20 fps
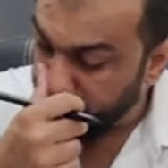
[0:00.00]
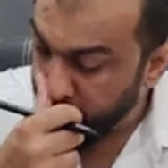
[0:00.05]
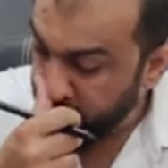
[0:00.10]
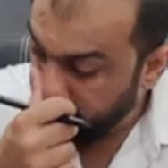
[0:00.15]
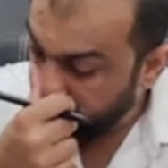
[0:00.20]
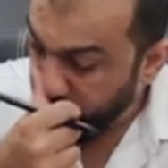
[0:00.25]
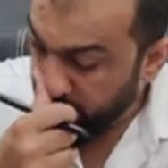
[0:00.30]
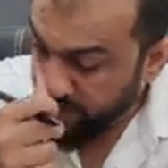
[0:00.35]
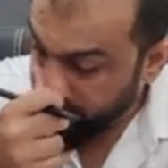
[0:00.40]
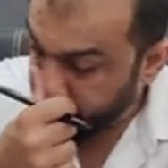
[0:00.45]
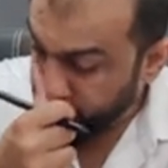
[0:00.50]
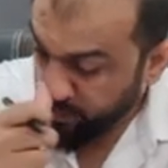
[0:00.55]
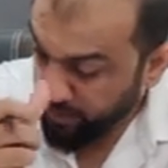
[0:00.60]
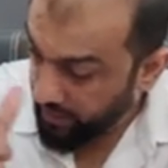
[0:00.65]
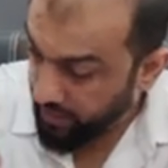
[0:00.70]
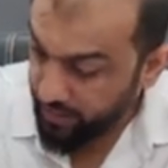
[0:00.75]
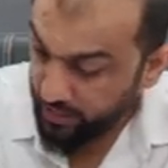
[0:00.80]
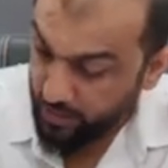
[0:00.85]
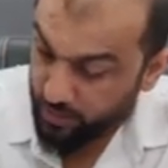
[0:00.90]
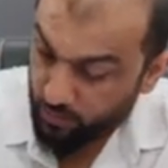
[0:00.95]
Better
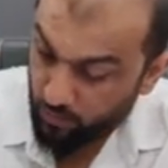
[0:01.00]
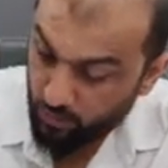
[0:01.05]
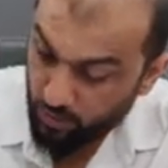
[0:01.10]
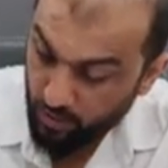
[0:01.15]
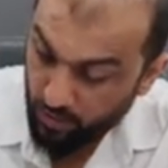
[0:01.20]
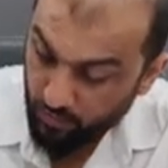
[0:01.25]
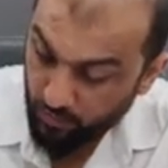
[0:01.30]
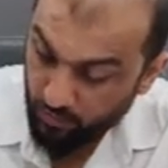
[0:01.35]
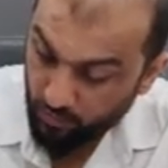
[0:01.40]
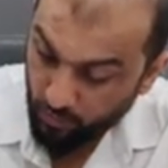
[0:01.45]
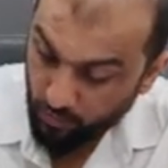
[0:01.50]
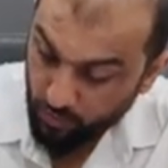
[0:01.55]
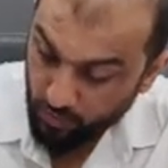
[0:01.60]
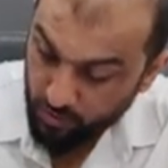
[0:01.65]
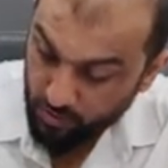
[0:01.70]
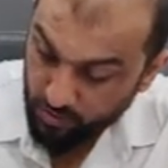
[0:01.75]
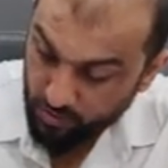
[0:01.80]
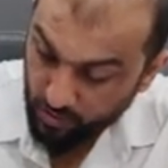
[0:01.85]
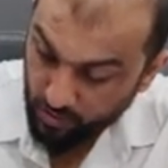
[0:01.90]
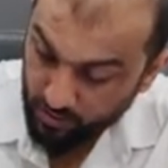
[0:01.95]
educated
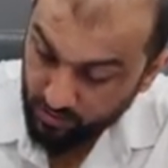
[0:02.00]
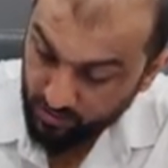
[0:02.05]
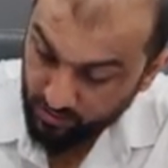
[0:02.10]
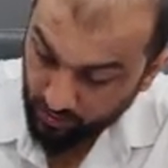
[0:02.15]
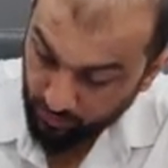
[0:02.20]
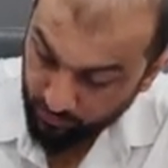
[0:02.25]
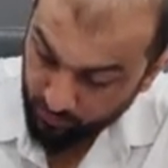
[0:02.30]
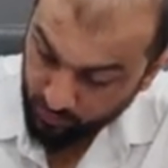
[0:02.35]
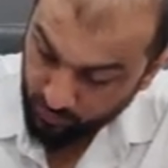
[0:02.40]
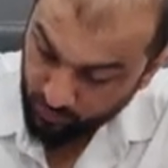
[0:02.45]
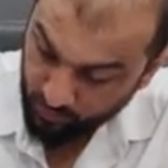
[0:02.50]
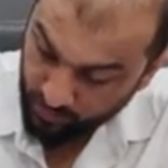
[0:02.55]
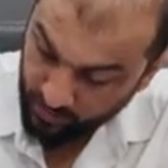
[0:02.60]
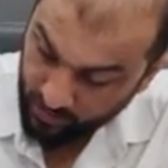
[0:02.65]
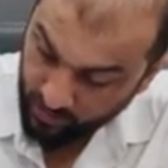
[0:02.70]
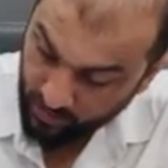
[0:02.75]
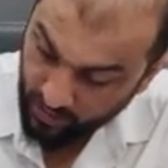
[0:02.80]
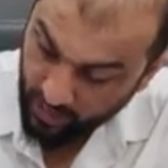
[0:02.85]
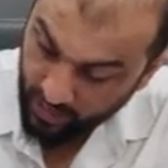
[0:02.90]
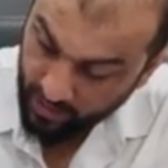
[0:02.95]
workforce seems to be
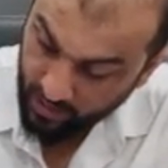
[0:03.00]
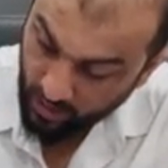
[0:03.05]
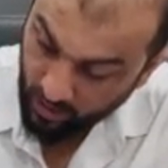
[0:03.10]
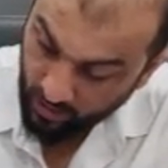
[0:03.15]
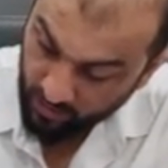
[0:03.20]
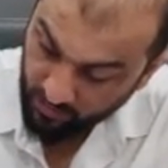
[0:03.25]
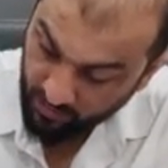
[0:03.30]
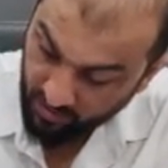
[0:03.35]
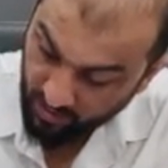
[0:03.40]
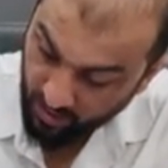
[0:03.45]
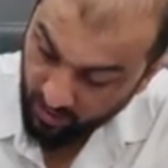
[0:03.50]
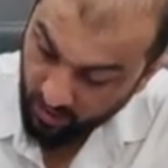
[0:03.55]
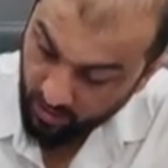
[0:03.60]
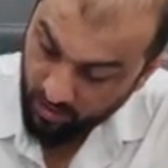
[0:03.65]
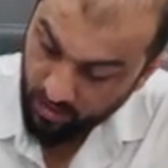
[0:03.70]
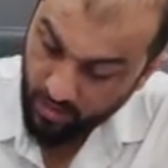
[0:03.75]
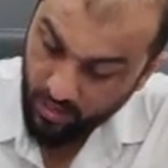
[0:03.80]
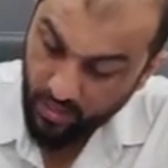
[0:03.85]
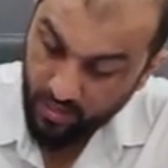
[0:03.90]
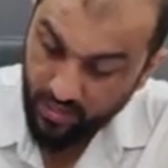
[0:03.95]
the right answer.